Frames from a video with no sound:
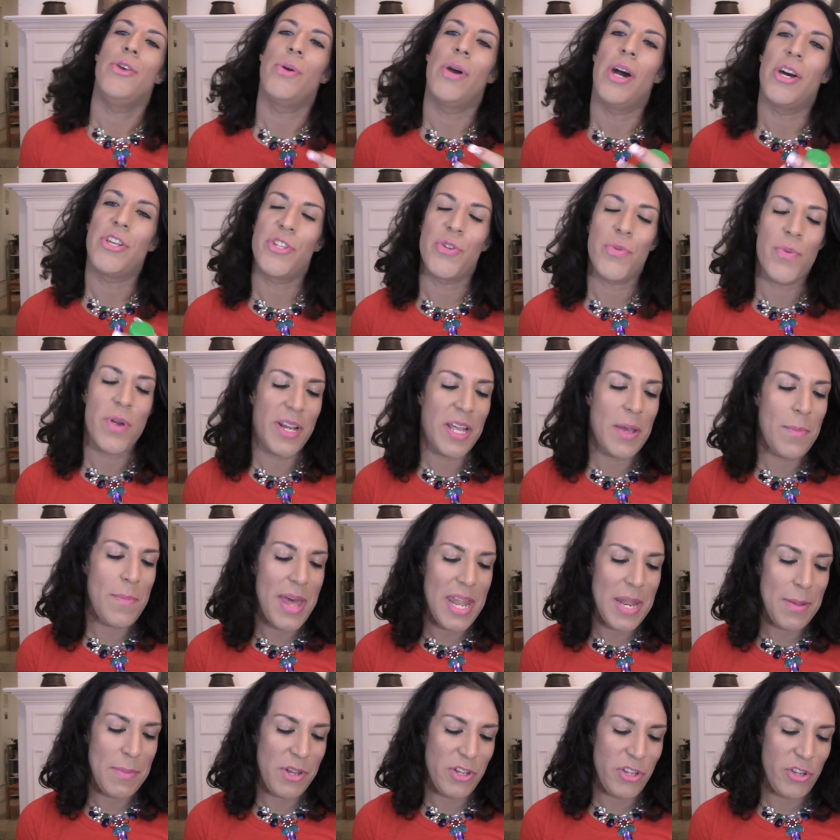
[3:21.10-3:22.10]
You guys are
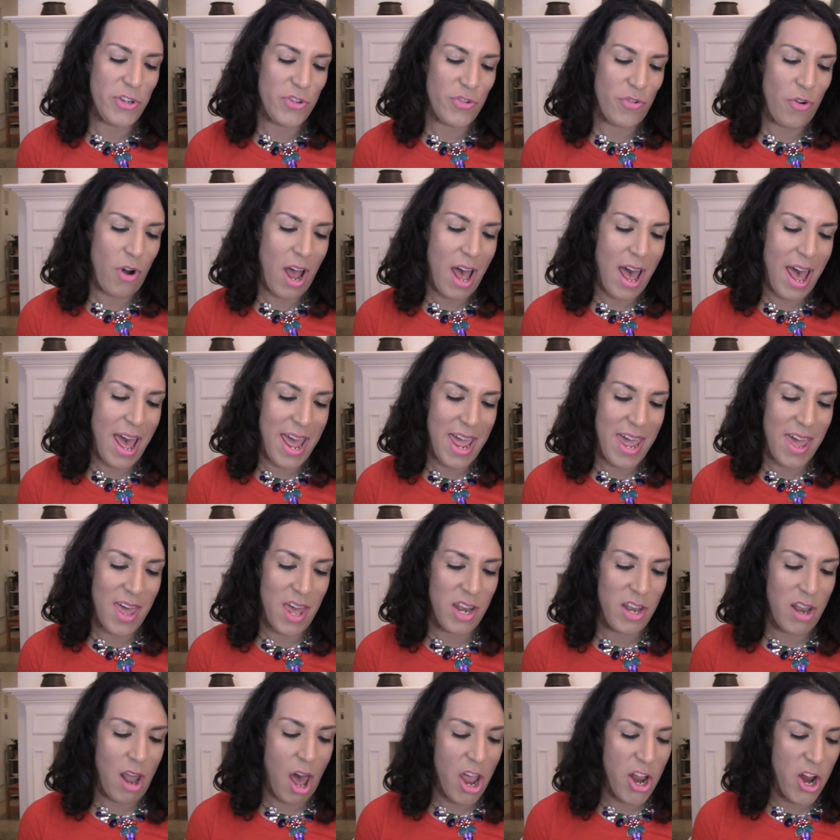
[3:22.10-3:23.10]
recommending me to try
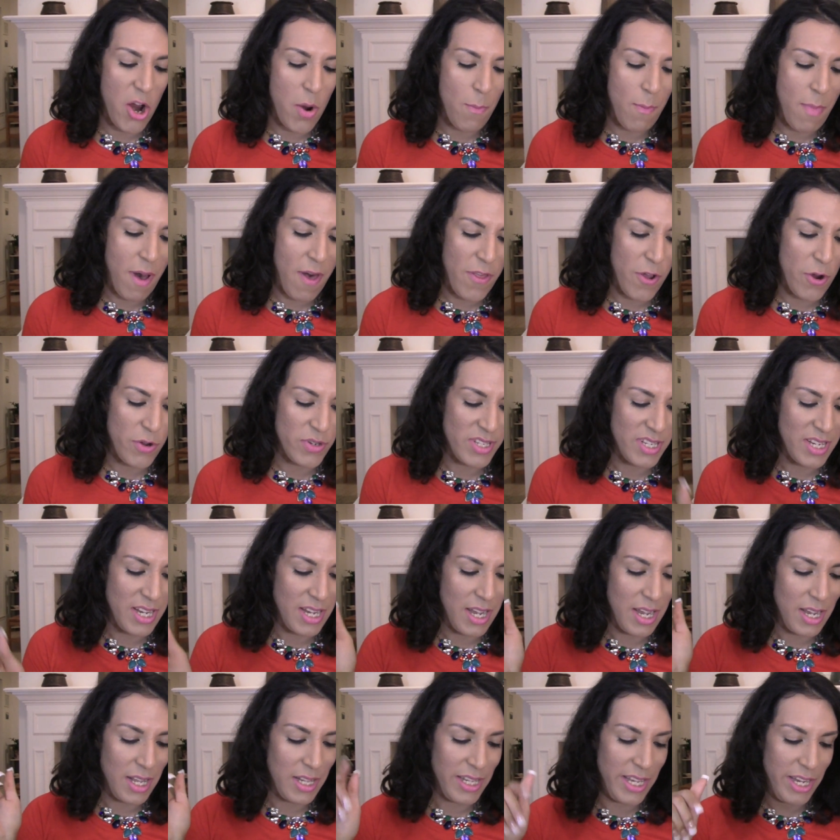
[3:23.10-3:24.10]
Not Your Mother's
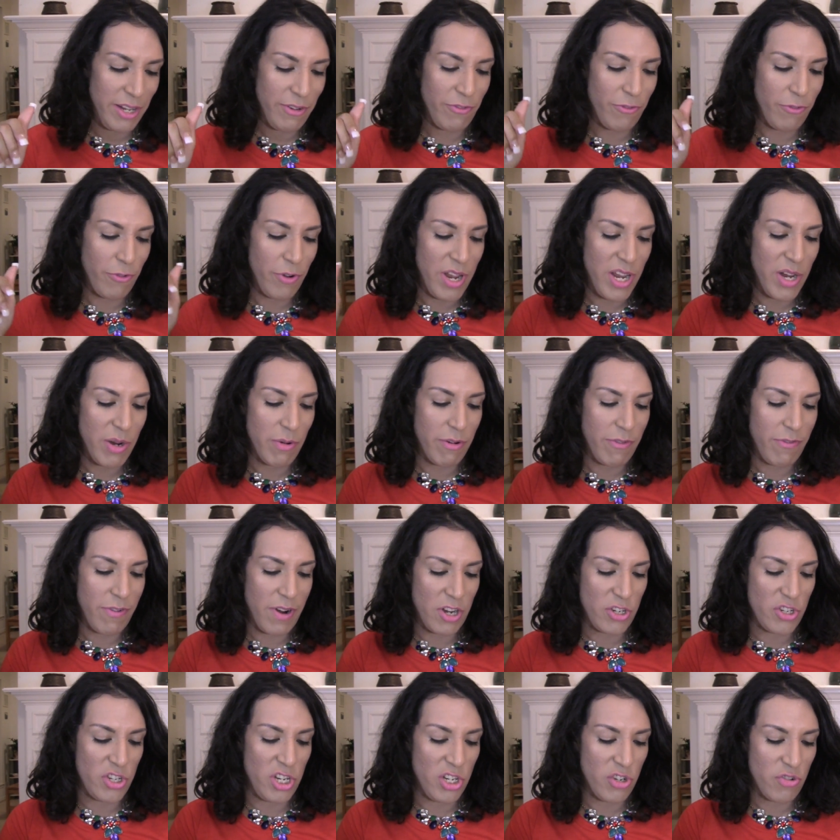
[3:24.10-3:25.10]
Clean Freak
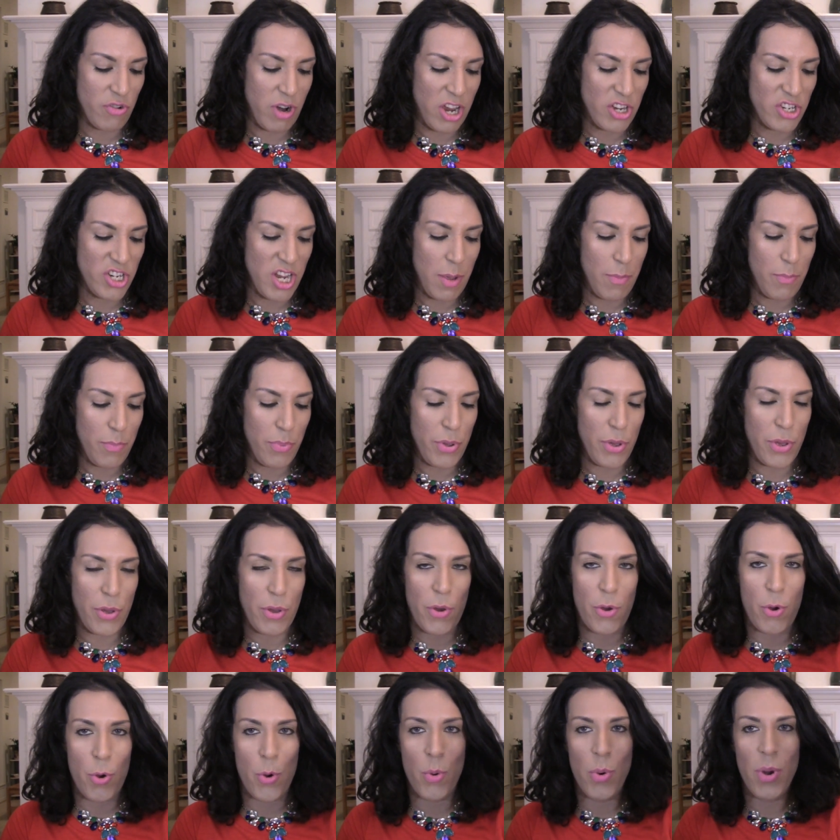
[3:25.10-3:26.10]
Refreshing Dry
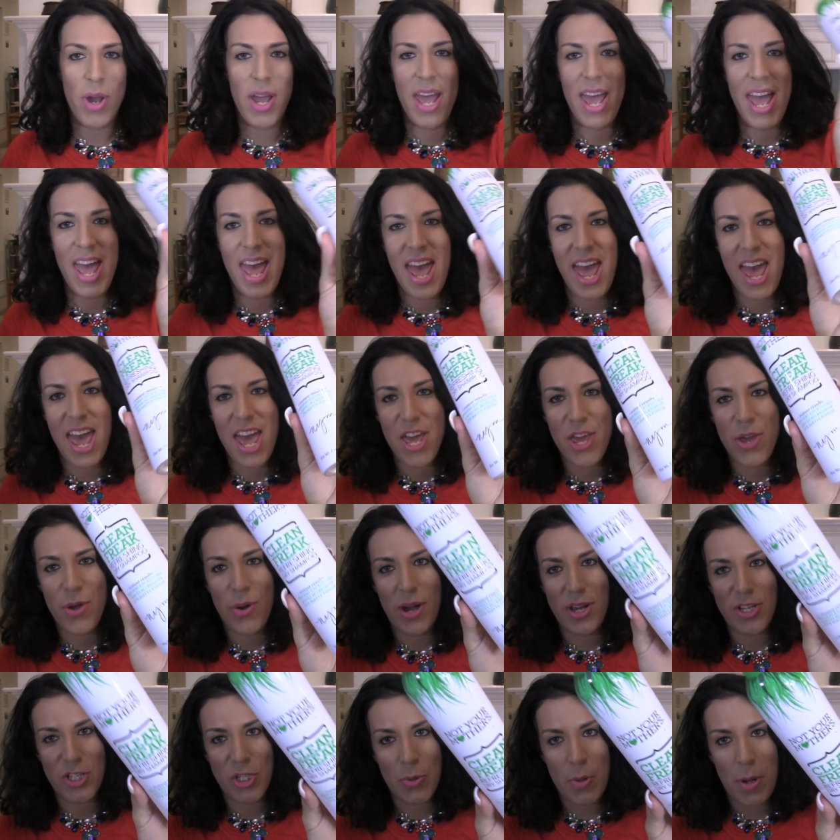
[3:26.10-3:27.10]
Shampoo. You
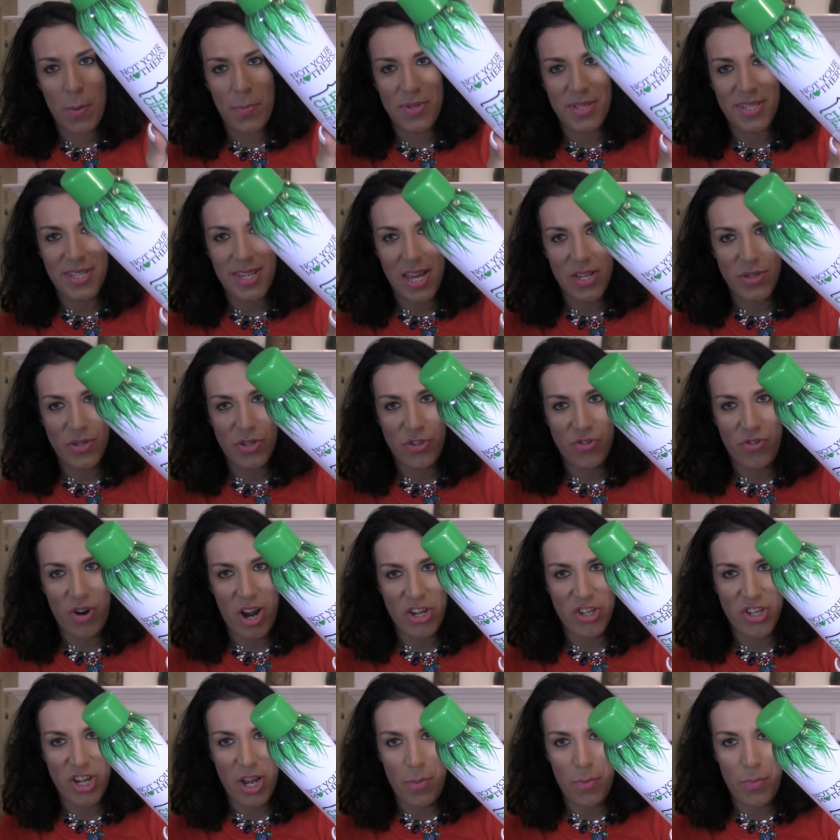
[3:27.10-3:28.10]
guys know I'm obsessed with
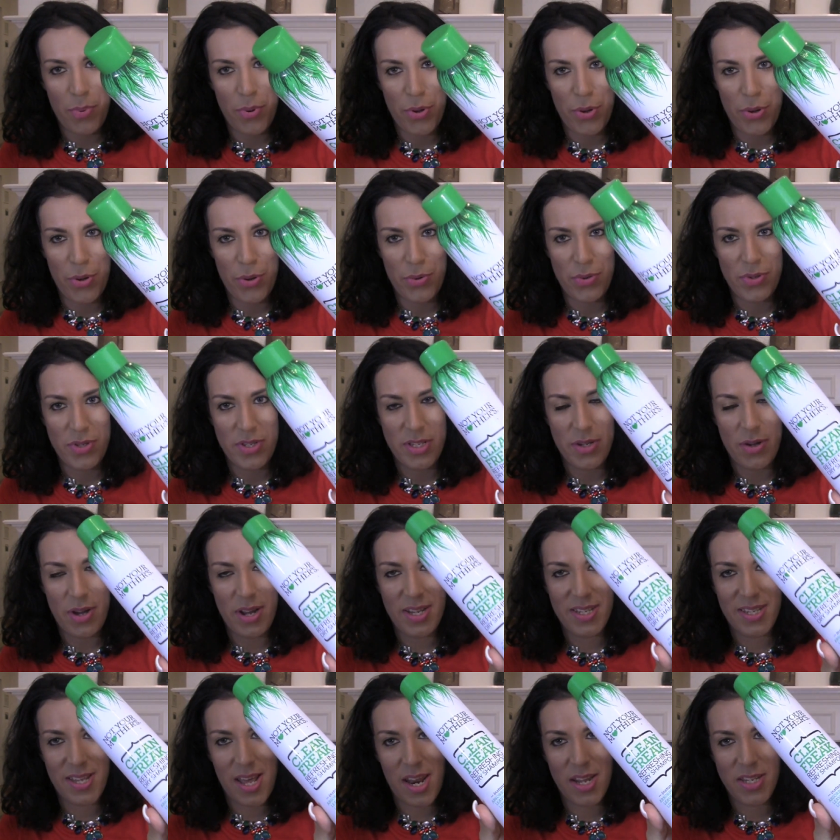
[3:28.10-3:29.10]
dry shampoo, so I
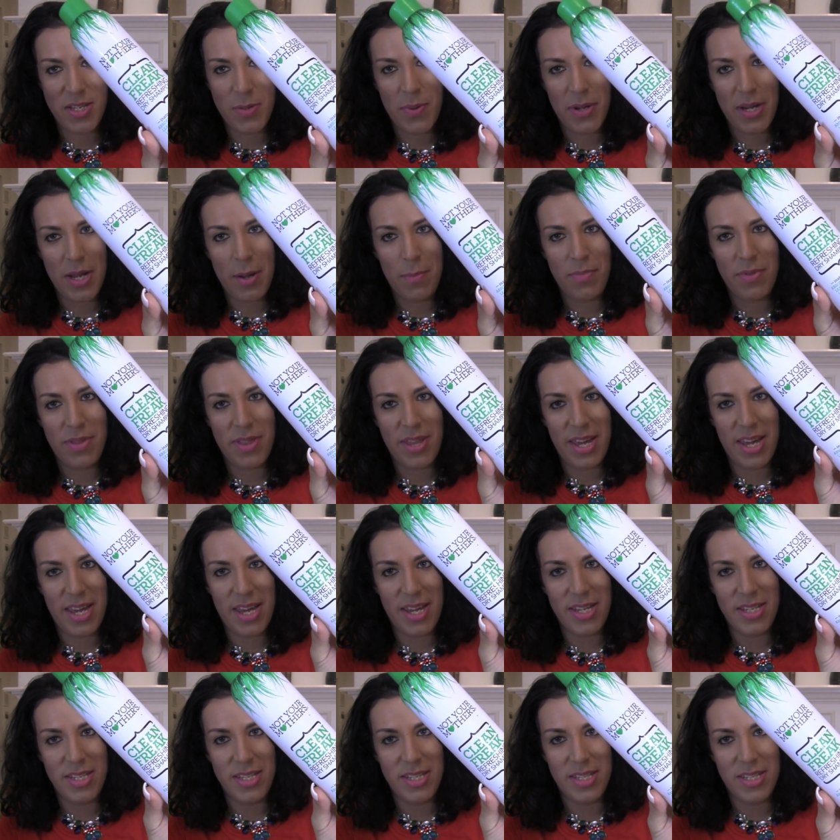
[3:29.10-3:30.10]
decided to pick up
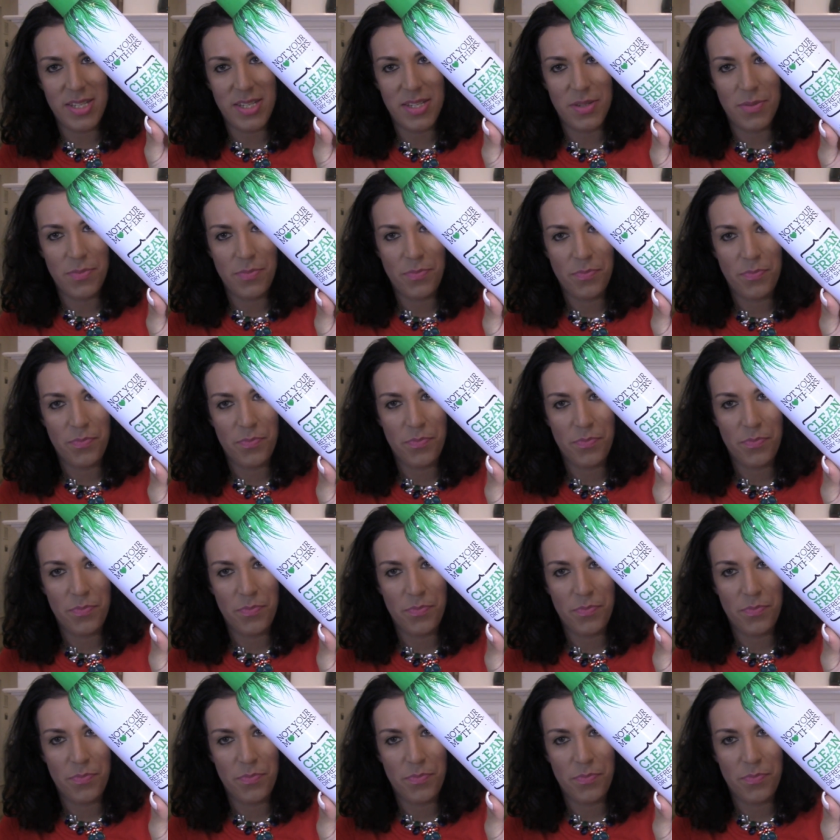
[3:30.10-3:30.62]
this.